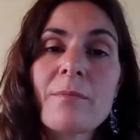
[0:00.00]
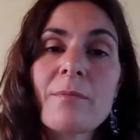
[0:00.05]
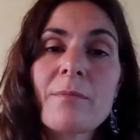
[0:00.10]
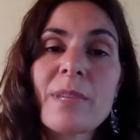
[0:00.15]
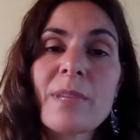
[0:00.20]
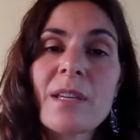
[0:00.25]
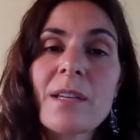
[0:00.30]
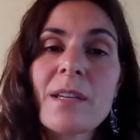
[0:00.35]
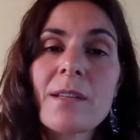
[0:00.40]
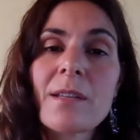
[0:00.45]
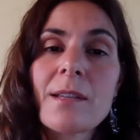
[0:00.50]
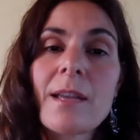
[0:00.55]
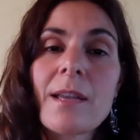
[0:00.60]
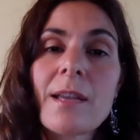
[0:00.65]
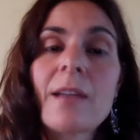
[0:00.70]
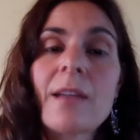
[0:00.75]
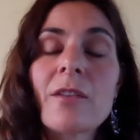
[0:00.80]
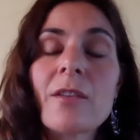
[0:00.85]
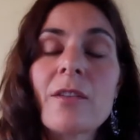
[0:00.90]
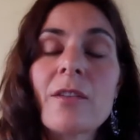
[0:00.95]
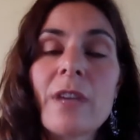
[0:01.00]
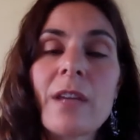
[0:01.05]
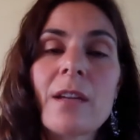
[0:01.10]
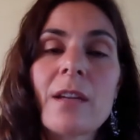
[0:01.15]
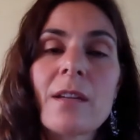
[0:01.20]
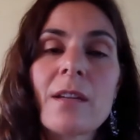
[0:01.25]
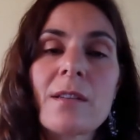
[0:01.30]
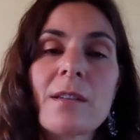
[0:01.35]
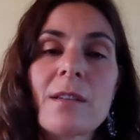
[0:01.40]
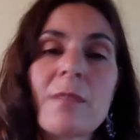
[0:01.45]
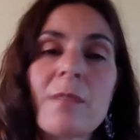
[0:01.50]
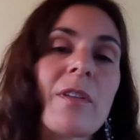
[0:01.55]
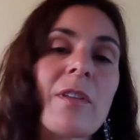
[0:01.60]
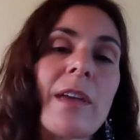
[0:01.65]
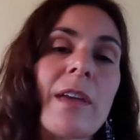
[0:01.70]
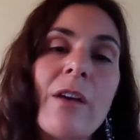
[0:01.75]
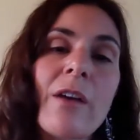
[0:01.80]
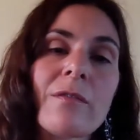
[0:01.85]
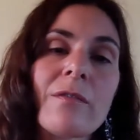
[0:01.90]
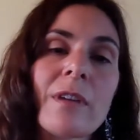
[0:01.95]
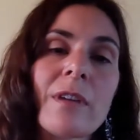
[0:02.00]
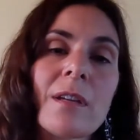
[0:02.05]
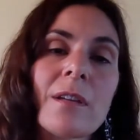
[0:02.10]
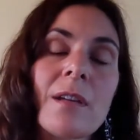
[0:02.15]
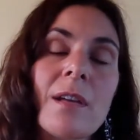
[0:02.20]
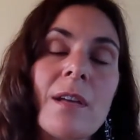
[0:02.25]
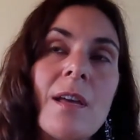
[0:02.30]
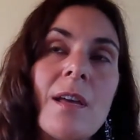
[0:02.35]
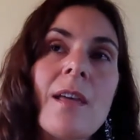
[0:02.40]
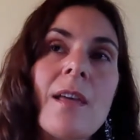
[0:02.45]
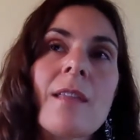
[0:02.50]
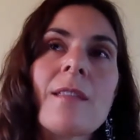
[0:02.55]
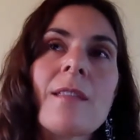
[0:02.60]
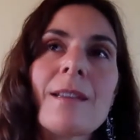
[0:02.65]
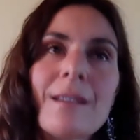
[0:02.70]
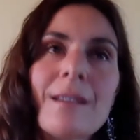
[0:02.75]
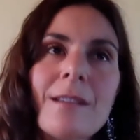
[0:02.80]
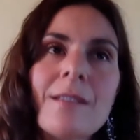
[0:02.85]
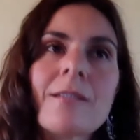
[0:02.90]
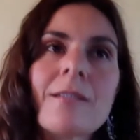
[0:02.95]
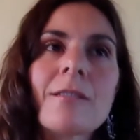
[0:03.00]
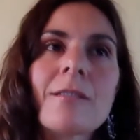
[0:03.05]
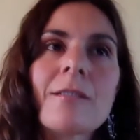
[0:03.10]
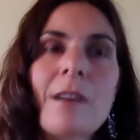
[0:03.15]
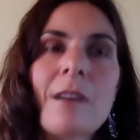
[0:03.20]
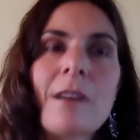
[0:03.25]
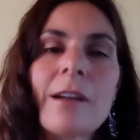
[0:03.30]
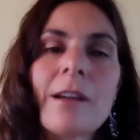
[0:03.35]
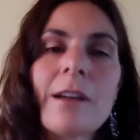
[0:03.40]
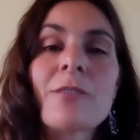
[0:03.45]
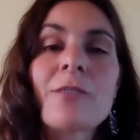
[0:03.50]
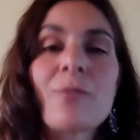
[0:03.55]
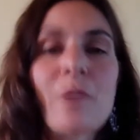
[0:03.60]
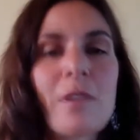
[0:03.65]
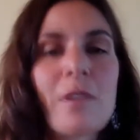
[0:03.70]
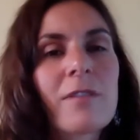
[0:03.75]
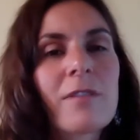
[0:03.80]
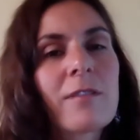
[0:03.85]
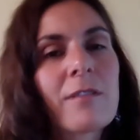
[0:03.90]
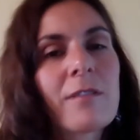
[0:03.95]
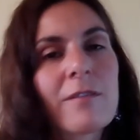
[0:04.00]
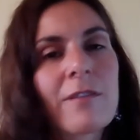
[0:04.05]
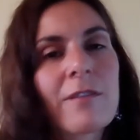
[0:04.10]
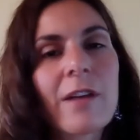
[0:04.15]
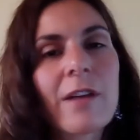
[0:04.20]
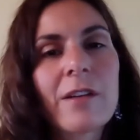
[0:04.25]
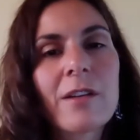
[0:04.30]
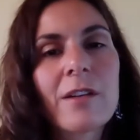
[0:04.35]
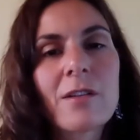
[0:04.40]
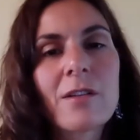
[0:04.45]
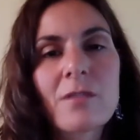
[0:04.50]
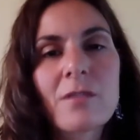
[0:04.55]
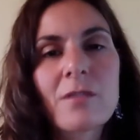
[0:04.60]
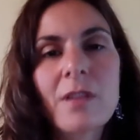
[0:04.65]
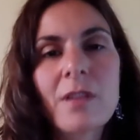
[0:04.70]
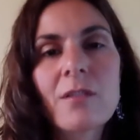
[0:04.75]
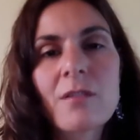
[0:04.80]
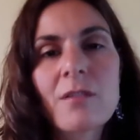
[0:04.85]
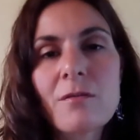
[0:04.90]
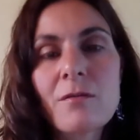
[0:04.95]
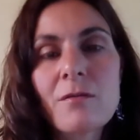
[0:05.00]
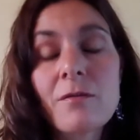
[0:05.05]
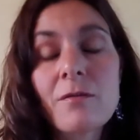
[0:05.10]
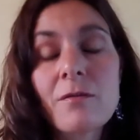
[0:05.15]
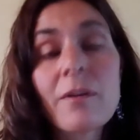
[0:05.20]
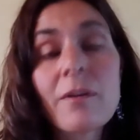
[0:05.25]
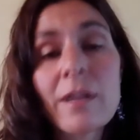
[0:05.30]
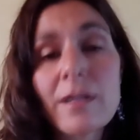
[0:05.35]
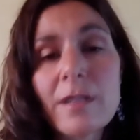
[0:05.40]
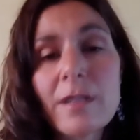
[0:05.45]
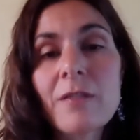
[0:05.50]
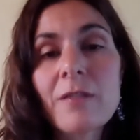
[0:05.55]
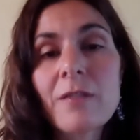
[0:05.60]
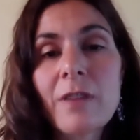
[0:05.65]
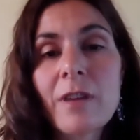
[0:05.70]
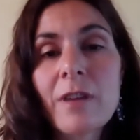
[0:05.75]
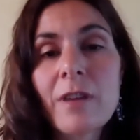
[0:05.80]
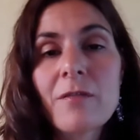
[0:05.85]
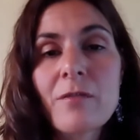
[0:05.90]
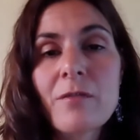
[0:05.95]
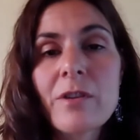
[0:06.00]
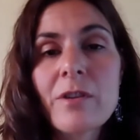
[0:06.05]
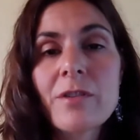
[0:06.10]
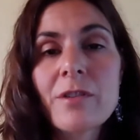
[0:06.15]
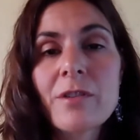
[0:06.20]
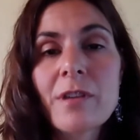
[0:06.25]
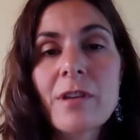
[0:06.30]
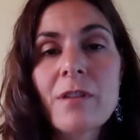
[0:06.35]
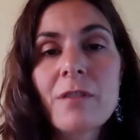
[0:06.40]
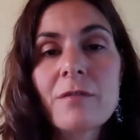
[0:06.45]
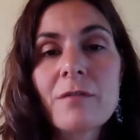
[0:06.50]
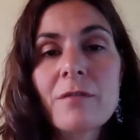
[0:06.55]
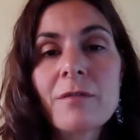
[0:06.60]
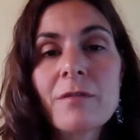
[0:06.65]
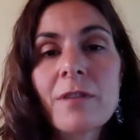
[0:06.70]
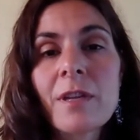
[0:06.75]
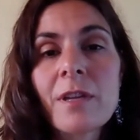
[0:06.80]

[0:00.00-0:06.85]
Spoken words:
because again, you're getting something out of it that is aligned with the values that you've identified for yourself.